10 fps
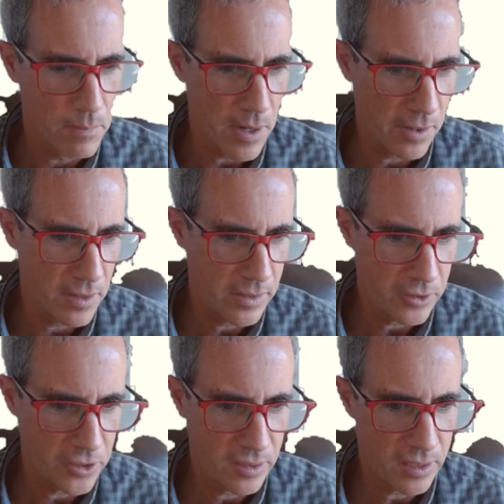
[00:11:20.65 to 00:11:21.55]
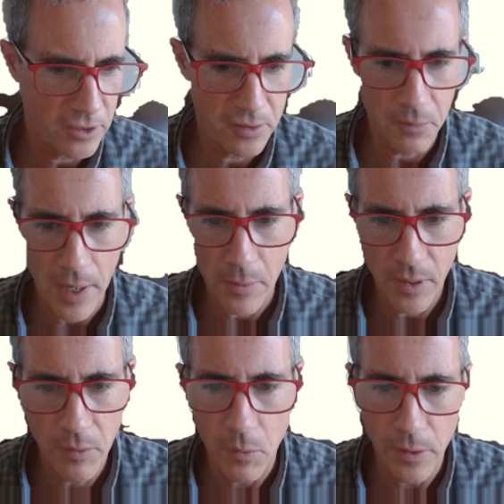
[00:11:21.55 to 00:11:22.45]
modern touches, such as the
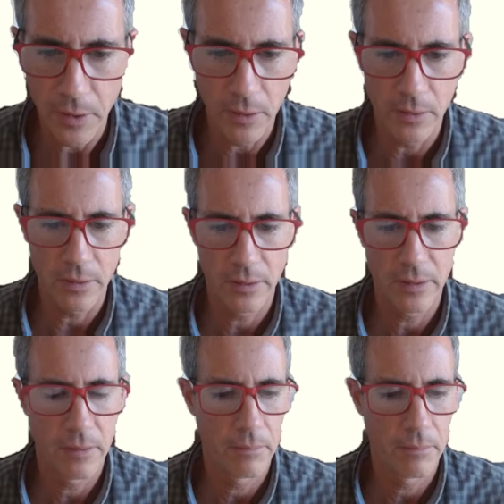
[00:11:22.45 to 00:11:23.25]
rounded corners,